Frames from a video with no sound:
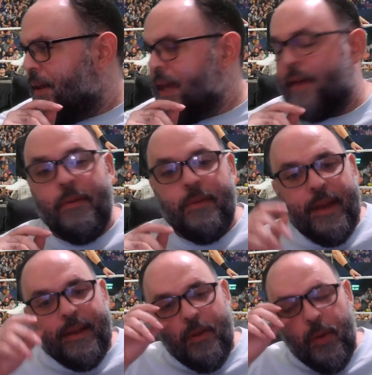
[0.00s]
yeah,
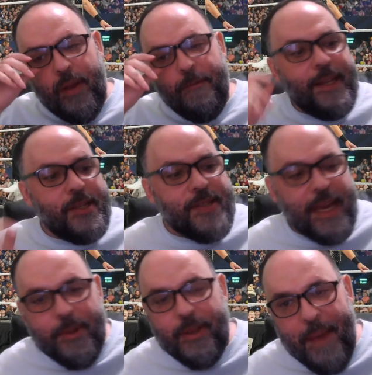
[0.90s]
the really funny
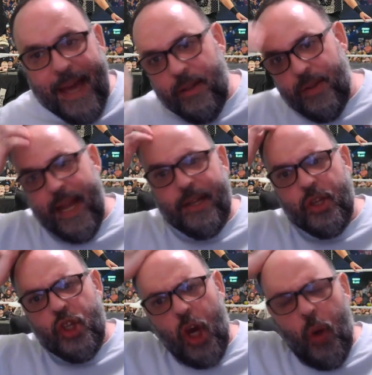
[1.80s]
segment in the back near the end of the
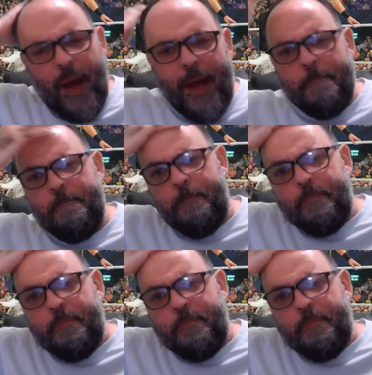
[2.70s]
show,